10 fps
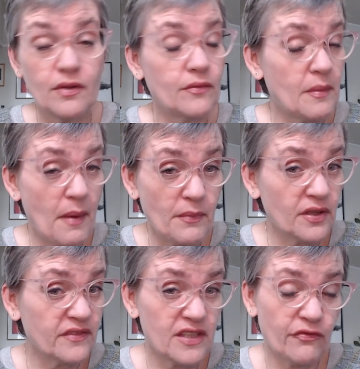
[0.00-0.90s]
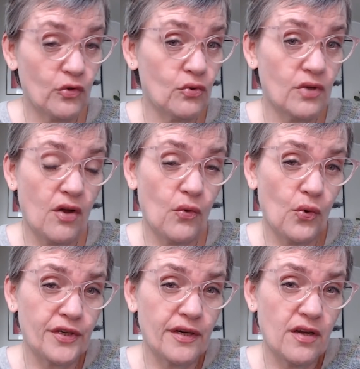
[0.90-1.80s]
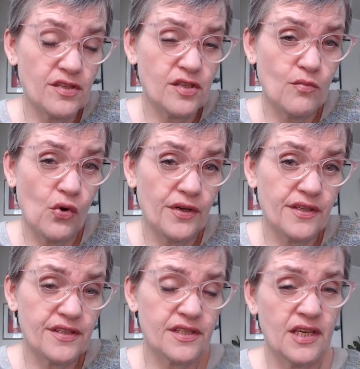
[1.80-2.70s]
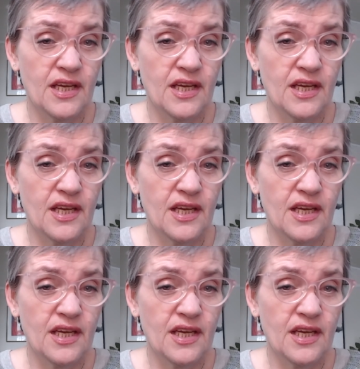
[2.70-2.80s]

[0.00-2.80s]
Remember, if you order custom orders